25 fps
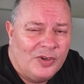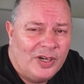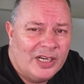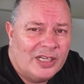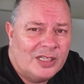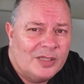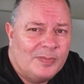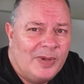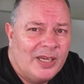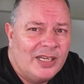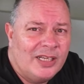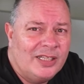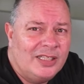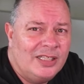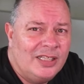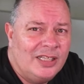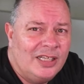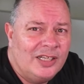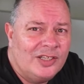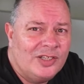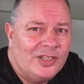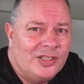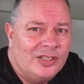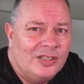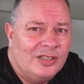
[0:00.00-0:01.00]

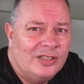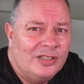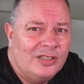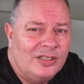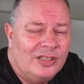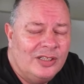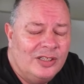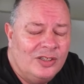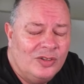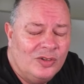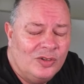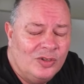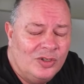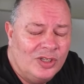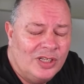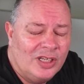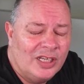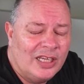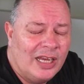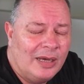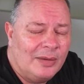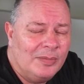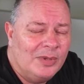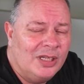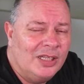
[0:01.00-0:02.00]
expectation and
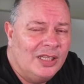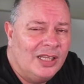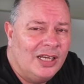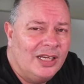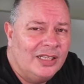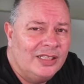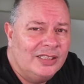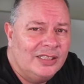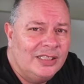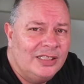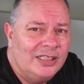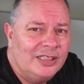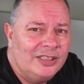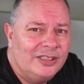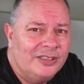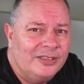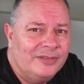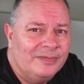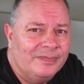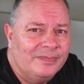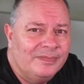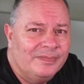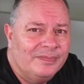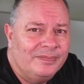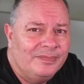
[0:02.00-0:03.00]
undercapitalization.
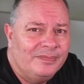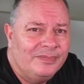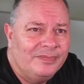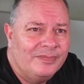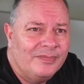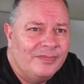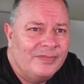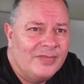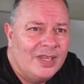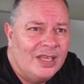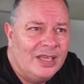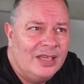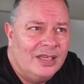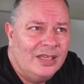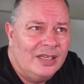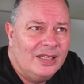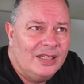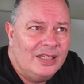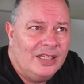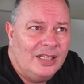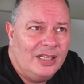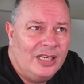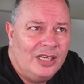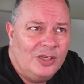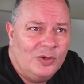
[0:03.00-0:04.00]

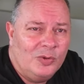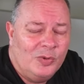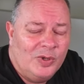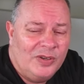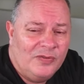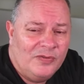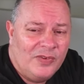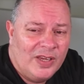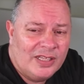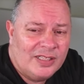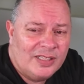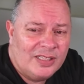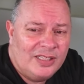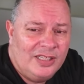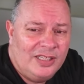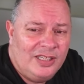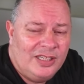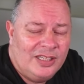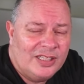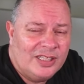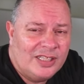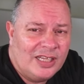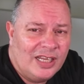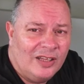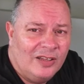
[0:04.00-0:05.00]
You need to invest in
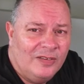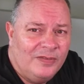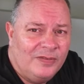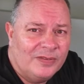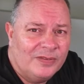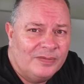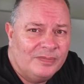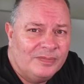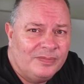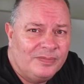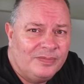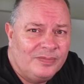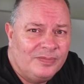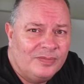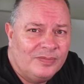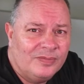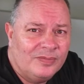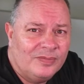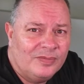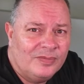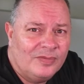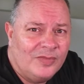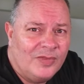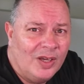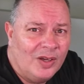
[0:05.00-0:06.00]
yourself.
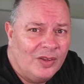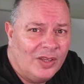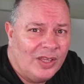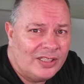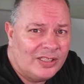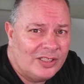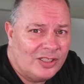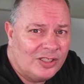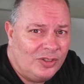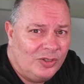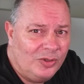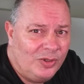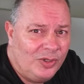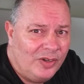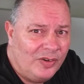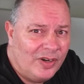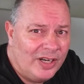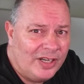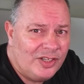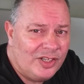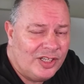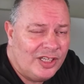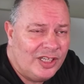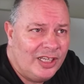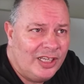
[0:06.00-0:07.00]
Now, that's through your
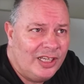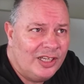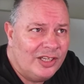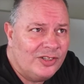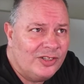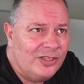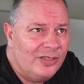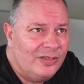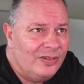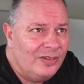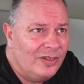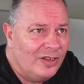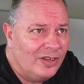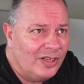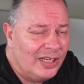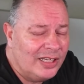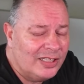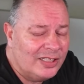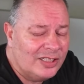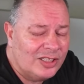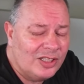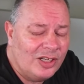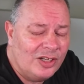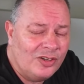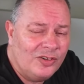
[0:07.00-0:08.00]
education, not
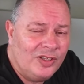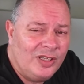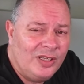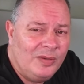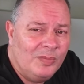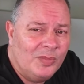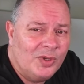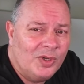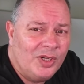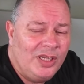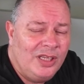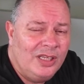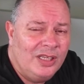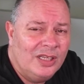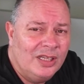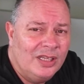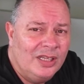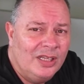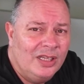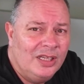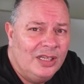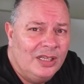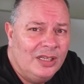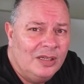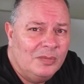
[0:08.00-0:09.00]
necessarily money,
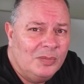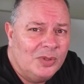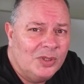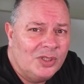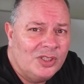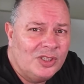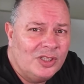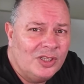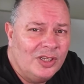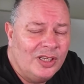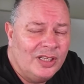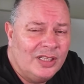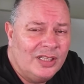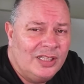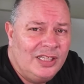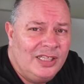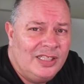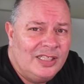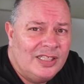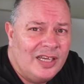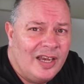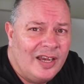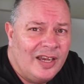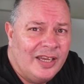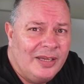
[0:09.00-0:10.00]
but certainly
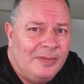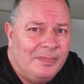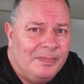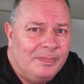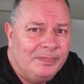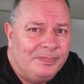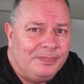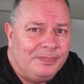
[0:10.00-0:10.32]
time